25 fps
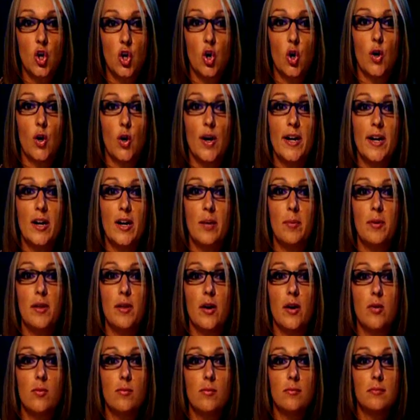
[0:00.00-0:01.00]
right here below.
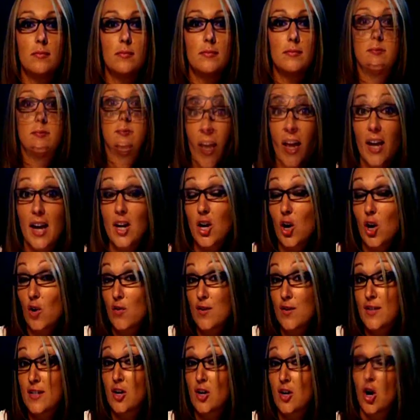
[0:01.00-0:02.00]
And go
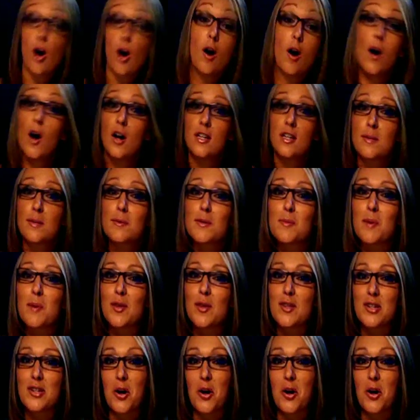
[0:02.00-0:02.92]
visit our awesome sponsor,